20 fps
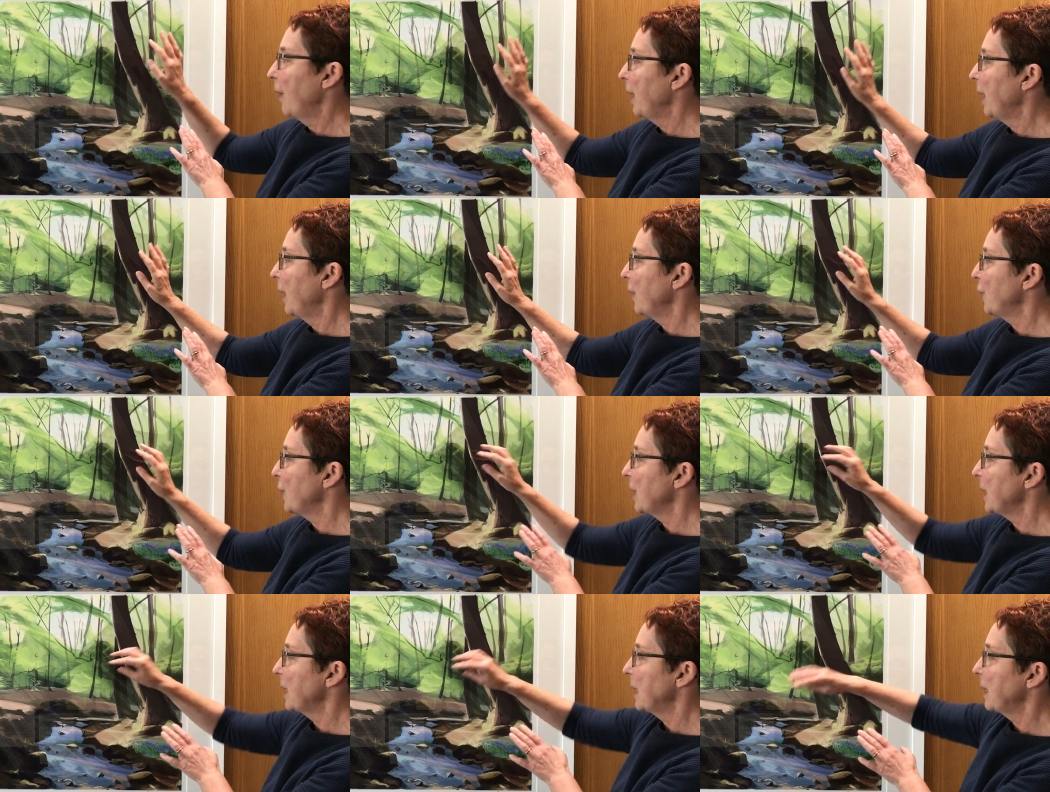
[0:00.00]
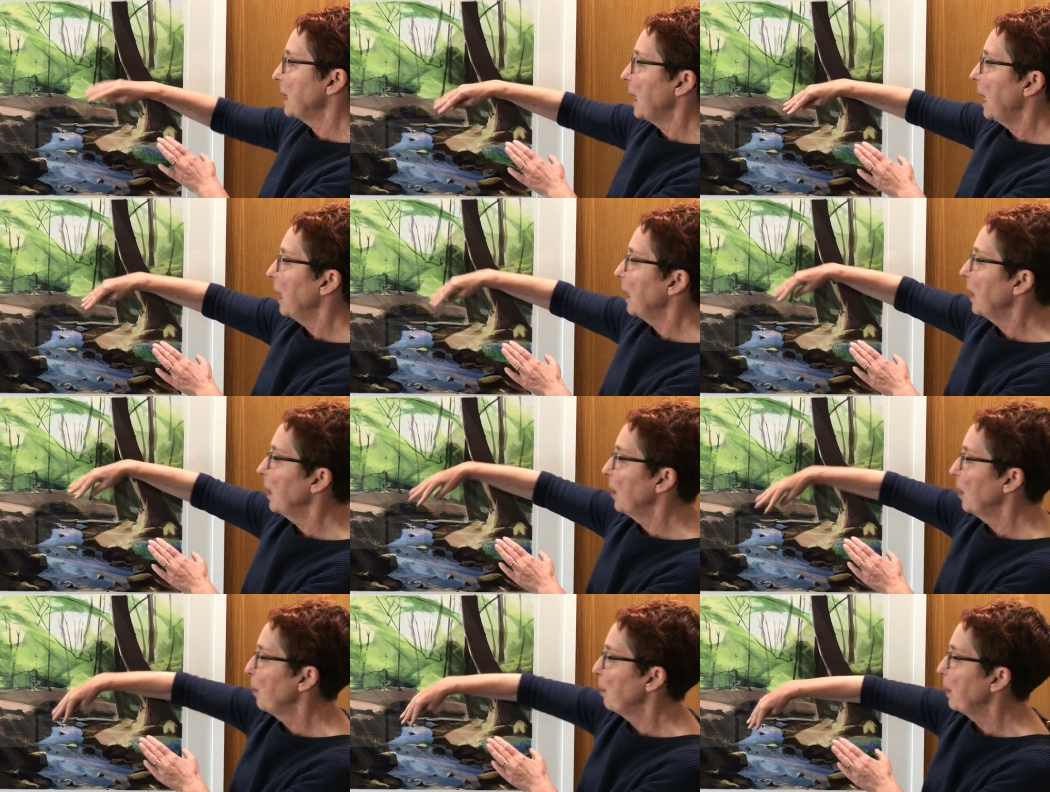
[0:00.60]
and I just stack
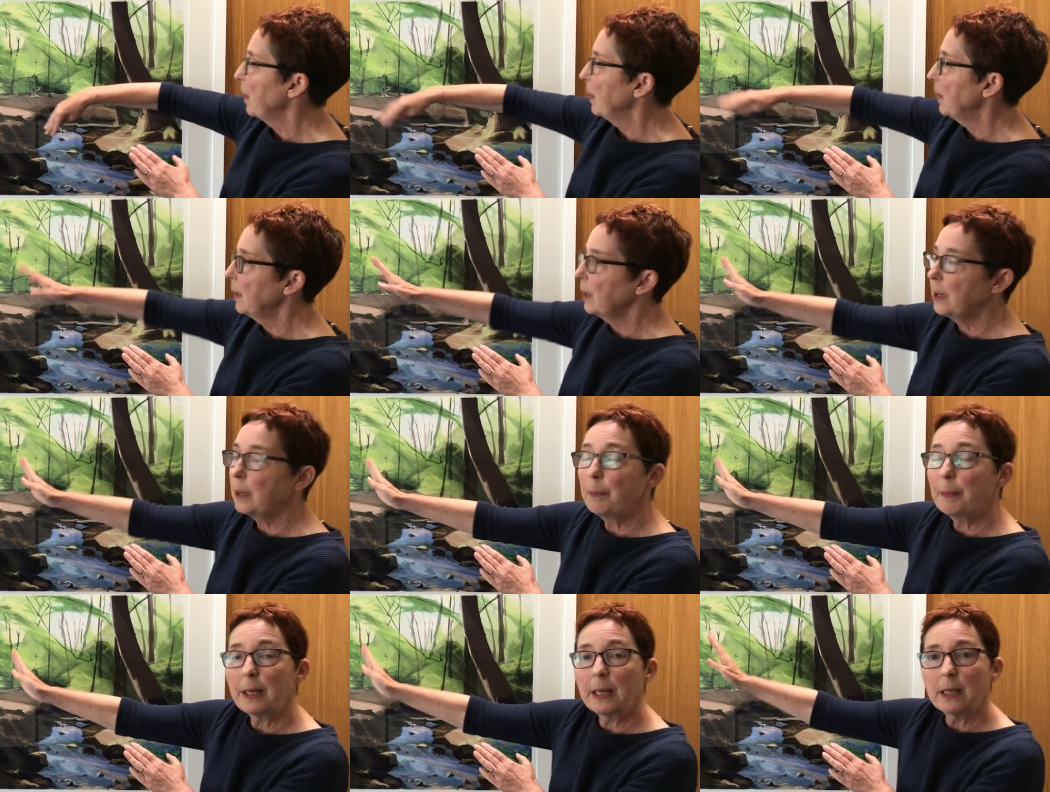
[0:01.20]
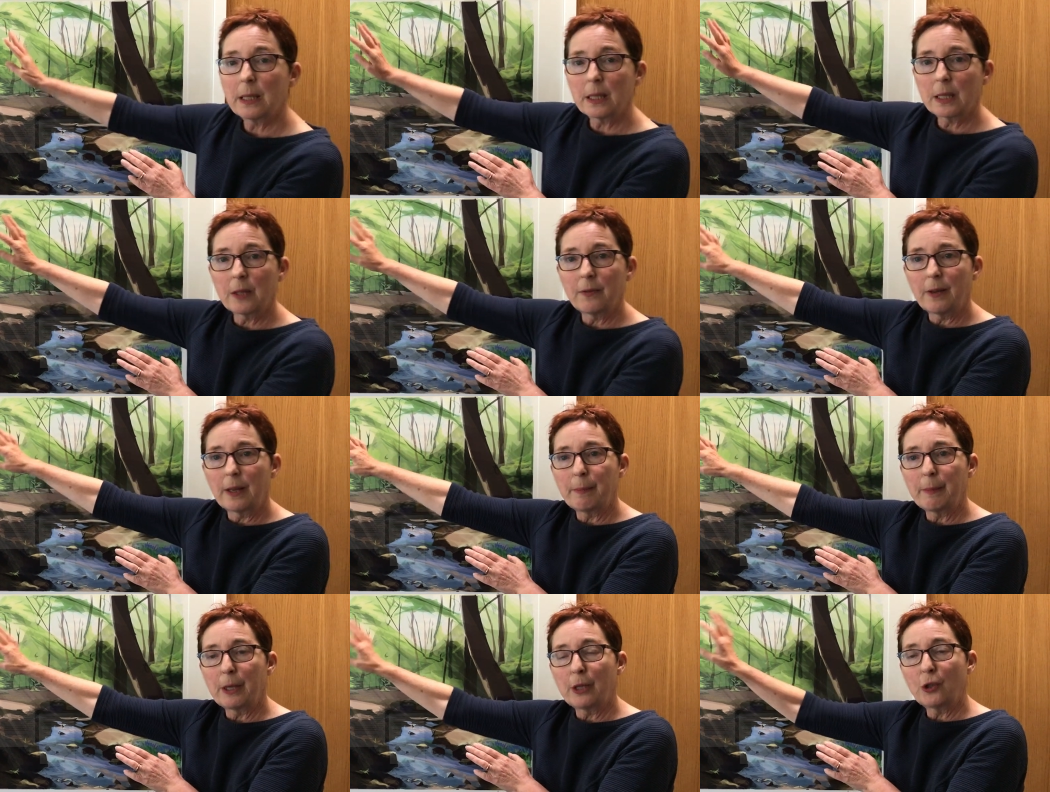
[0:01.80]
up little pieces of
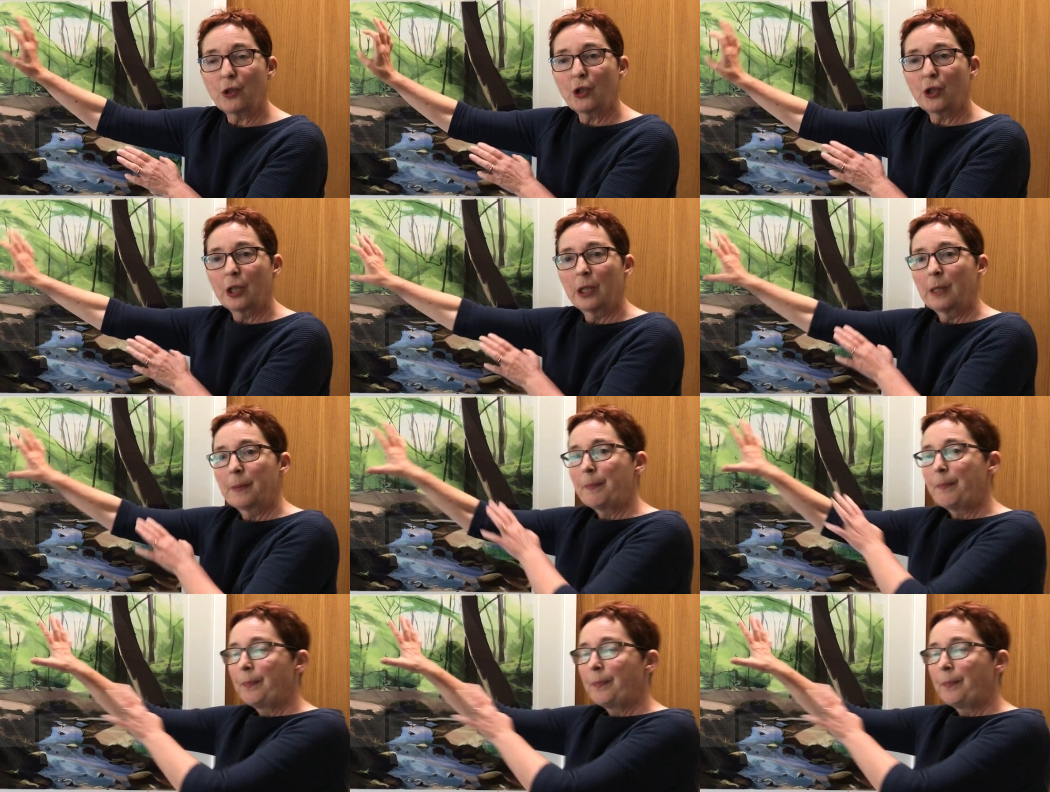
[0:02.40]
image